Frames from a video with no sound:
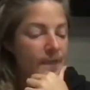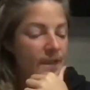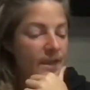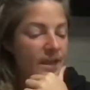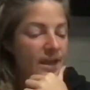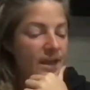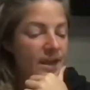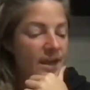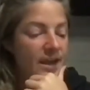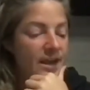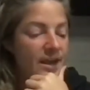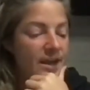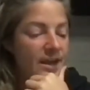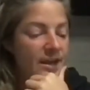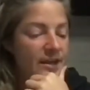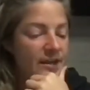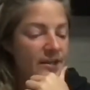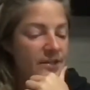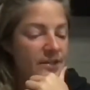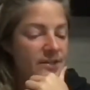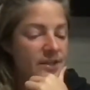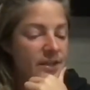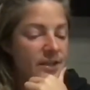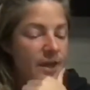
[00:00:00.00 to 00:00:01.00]

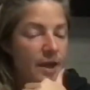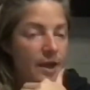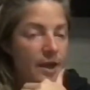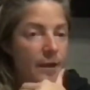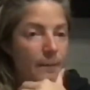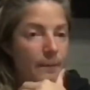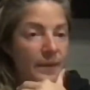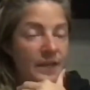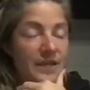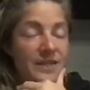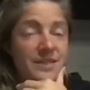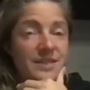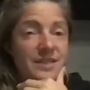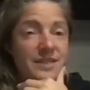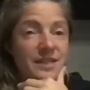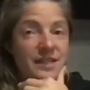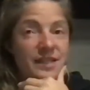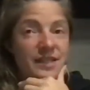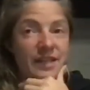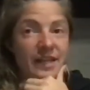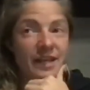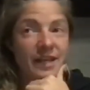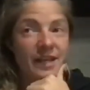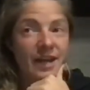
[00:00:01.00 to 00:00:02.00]
And
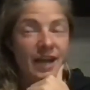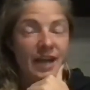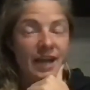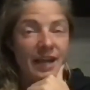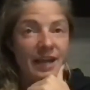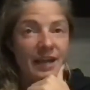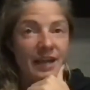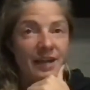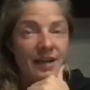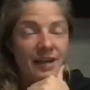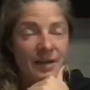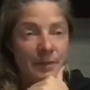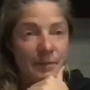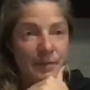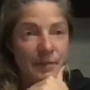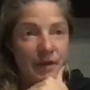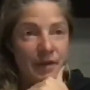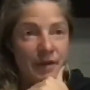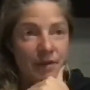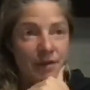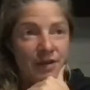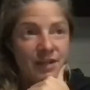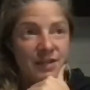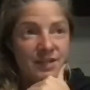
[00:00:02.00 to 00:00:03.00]
basically I get an
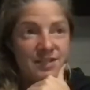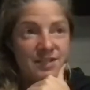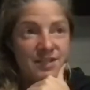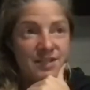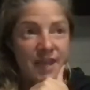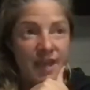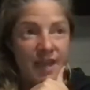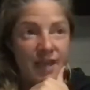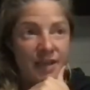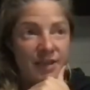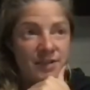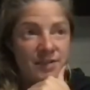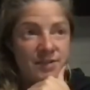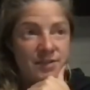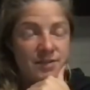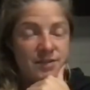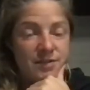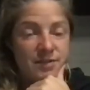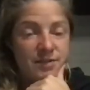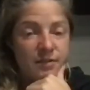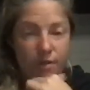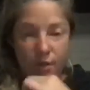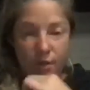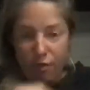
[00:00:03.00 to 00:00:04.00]
email and it says,
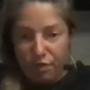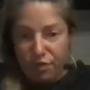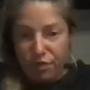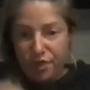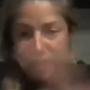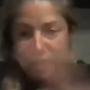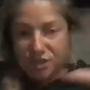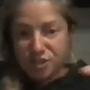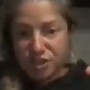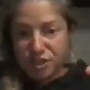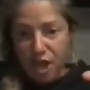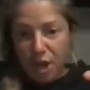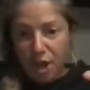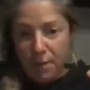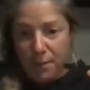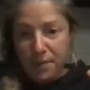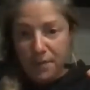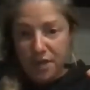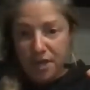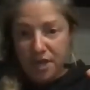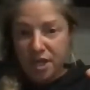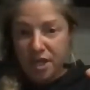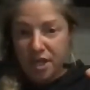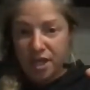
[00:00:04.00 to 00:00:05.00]
this
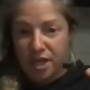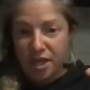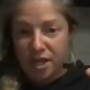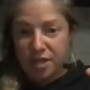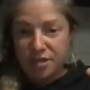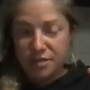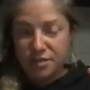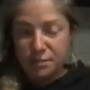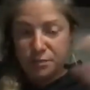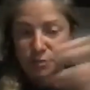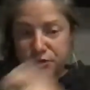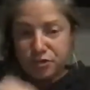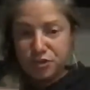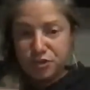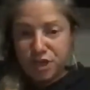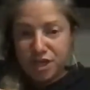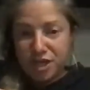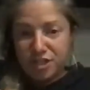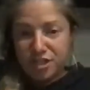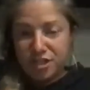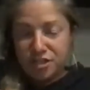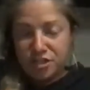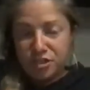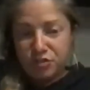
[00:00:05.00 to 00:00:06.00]
company is
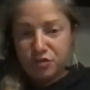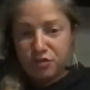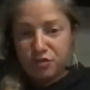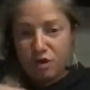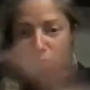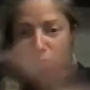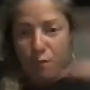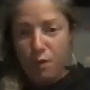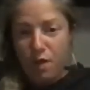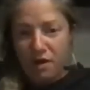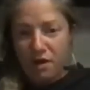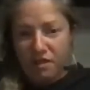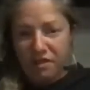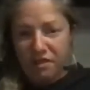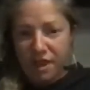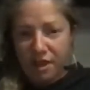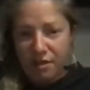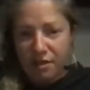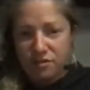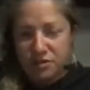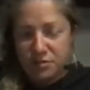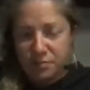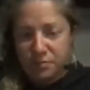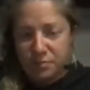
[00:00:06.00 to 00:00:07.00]
projected to grow
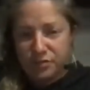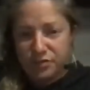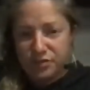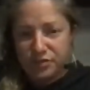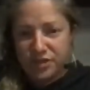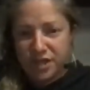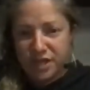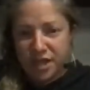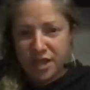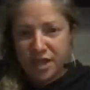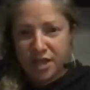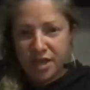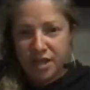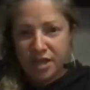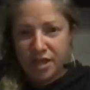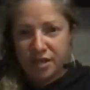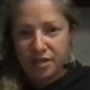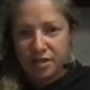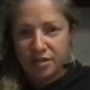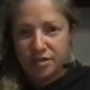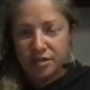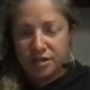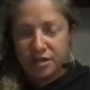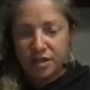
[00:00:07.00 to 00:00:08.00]

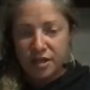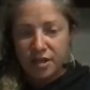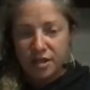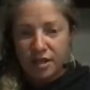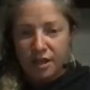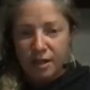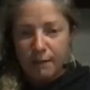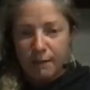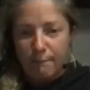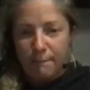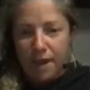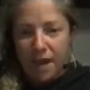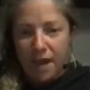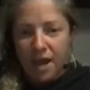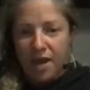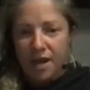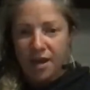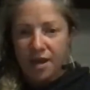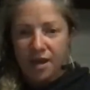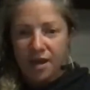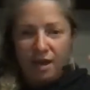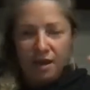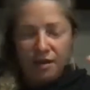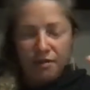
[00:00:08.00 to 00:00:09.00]
1000%.
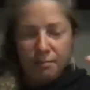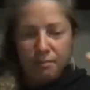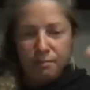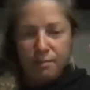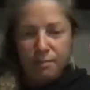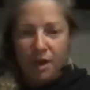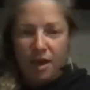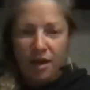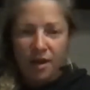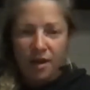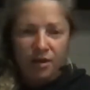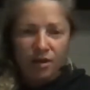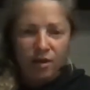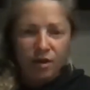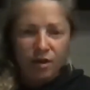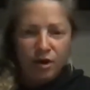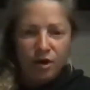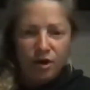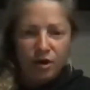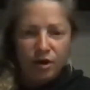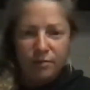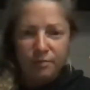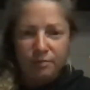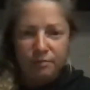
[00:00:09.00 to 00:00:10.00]
Buy
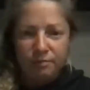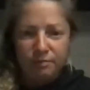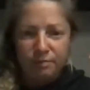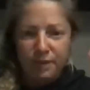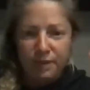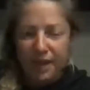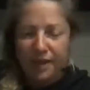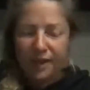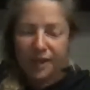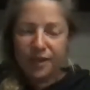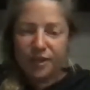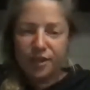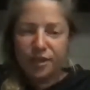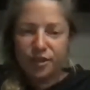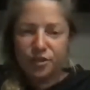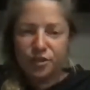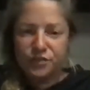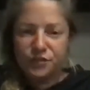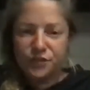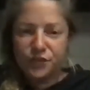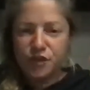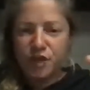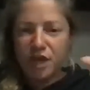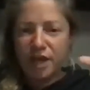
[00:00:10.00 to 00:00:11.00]
our package
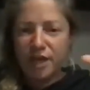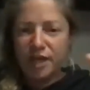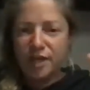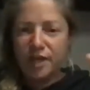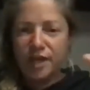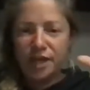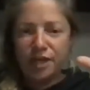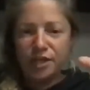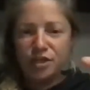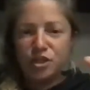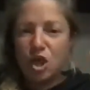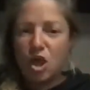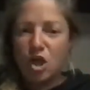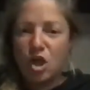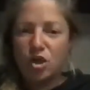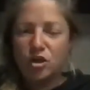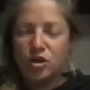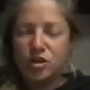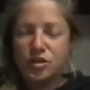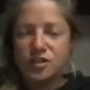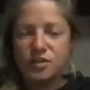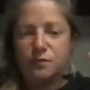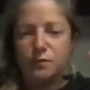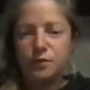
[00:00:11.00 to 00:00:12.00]
for
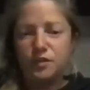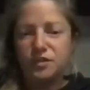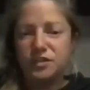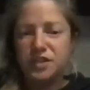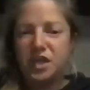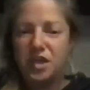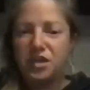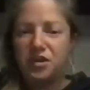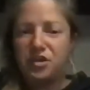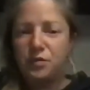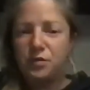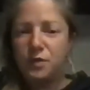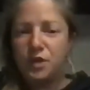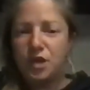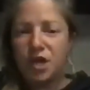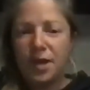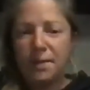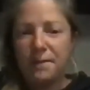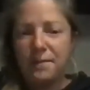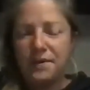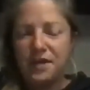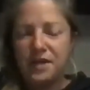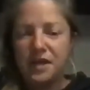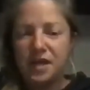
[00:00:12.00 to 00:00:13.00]
$99 and we'll tell you what
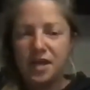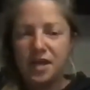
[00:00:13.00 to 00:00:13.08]
company